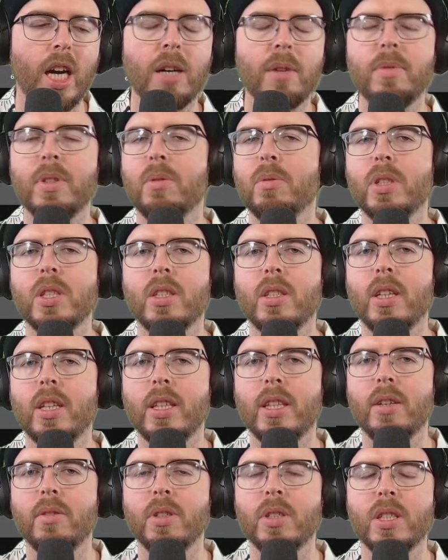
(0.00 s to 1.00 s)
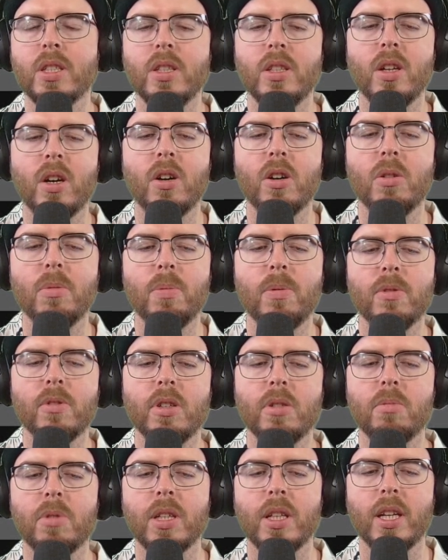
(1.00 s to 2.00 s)
There was no
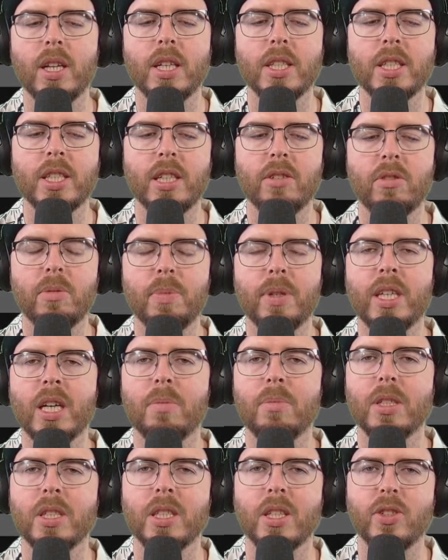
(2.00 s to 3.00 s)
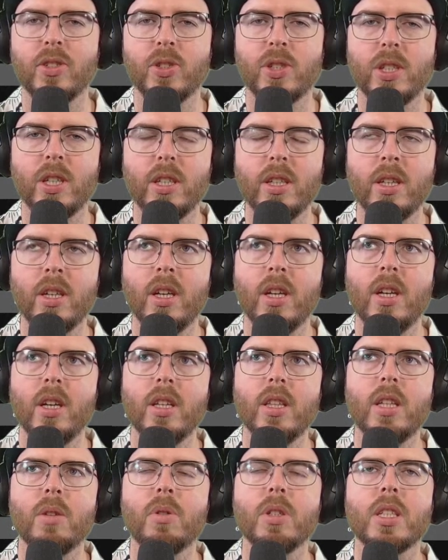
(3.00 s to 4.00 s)
point where the listener would become disinterested.
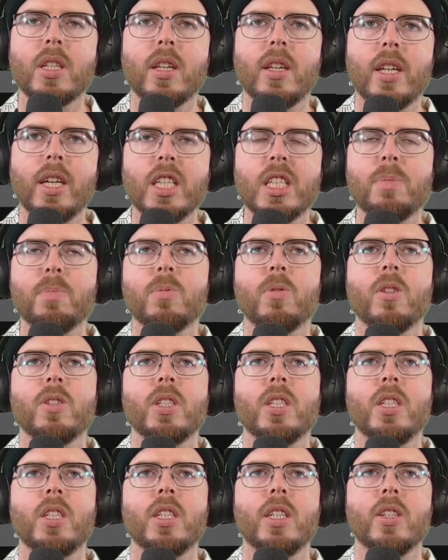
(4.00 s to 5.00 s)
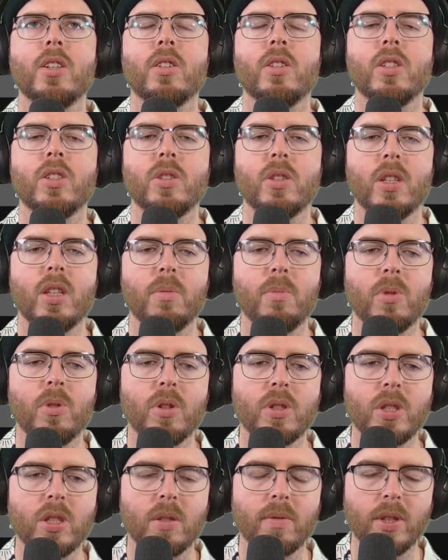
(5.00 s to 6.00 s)
There was less processing on sort of the
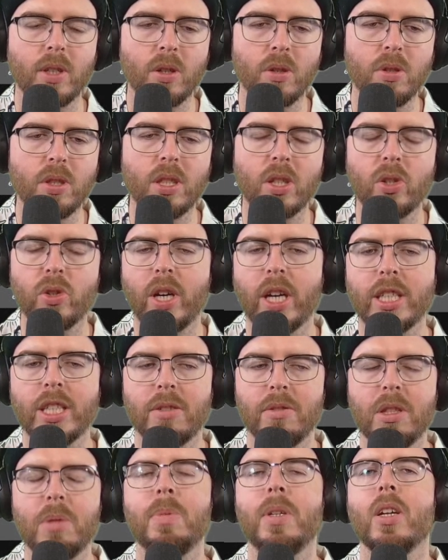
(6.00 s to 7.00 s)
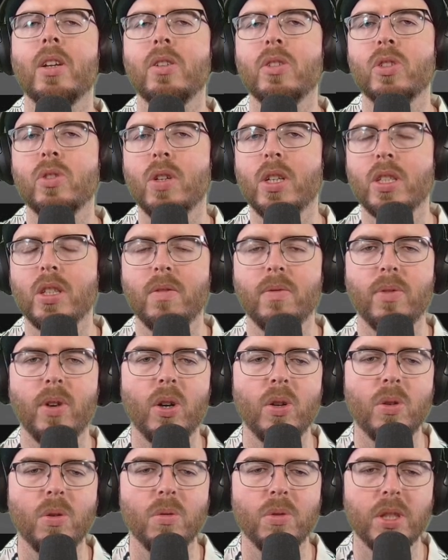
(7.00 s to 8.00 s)
more sort of acoustic tracks, like with the piano, strings, and
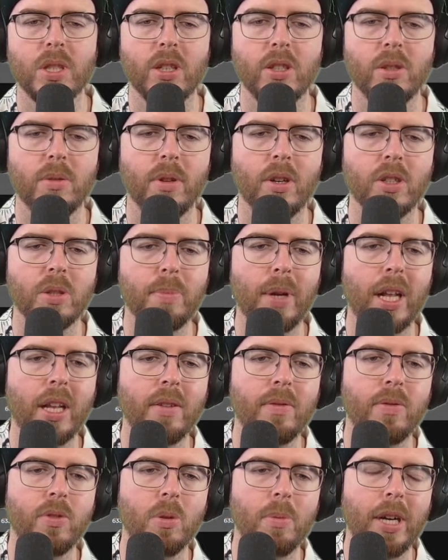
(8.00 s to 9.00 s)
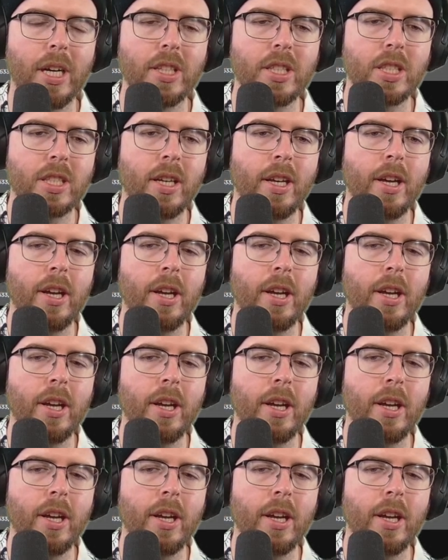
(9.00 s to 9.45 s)
vocals, like those ballad formats.